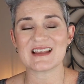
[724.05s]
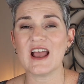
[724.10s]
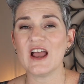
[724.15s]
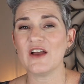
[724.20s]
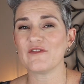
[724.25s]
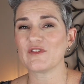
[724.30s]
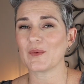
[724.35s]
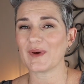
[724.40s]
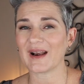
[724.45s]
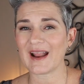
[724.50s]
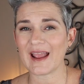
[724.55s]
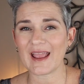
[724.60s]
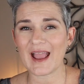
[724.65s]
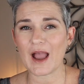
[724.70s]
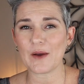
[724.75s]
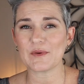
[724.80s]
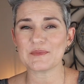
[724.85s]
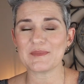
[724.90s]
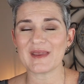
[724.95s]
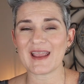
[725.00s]
If you want to hang
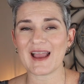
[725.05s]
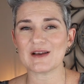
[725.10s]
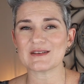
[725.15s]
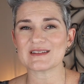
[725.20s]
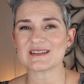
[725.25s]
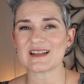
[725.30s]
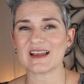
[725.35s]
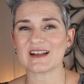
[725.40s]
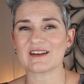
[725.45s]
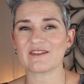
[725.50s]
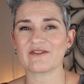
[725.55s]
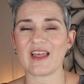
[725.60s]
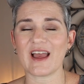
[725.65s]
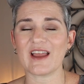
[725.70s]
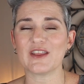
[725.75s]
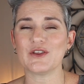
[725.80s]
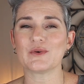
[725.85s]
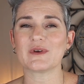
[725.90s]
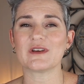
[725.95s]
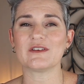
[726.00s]
out with me outside of
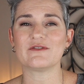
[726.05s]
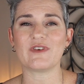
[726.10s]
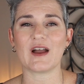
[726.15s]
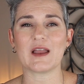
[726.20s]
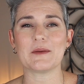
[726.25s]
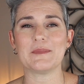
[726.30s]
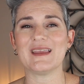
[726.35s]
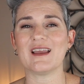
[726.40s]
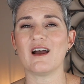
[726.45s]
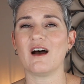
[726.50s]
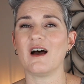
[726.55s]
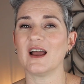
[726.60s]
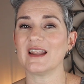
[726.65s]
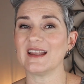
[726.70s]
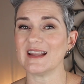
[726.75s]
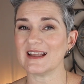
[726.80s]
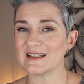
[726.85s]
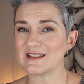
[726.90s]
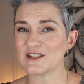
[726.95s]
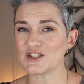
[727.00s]
that, you can find me
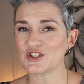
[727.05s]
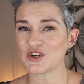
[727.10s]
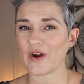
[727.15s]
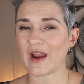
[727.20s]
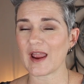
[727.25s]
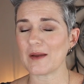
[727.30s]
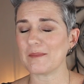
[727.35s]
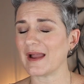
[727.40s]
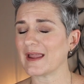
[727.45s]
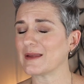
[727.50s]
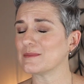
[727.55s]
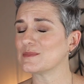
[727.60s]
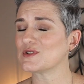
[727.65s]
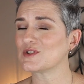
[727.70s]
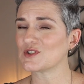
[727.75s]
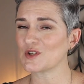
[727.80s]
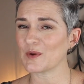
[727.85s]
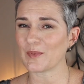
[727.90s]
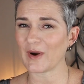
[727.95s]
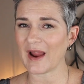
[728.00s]
on Instagram. I am
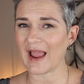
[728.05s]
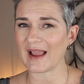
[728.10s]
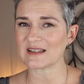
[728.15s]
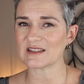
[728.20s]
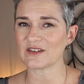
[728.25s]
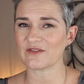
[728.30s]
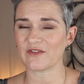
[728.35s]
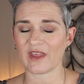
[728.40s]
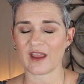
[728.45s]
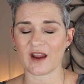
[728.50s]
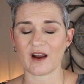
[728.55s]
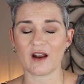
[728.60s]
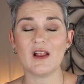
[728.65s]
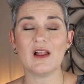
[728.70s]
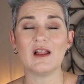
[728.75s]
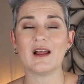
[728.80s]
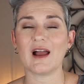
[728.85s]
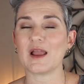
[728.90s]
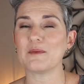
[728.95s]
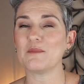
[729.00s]
super active there.
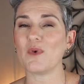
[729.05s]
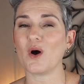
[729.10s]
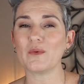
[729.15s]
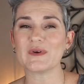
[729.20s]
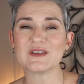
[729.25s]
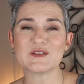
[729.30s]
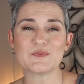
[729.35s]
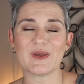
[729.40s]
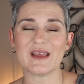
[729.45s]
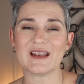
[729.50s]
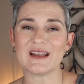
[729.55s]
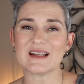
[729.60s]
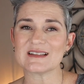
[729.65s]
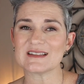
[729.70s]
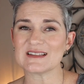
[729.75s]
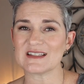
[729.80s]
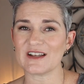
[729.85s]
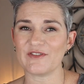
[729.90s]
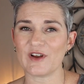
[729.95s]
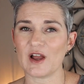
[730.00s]
I'm always pinning
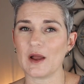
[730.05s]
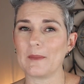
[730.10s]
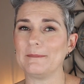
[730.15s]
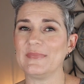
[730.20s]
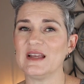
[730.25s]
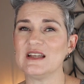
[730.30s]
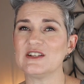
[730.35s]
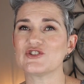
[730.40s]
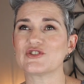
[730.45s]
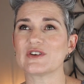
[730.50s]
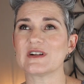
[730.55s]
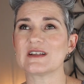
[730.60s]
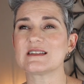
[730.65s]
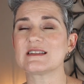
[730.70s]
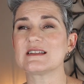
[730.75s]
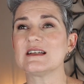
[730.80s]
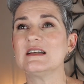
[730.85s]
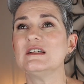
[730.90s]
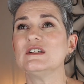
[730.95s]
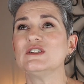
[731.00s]
stuff on Pinterest.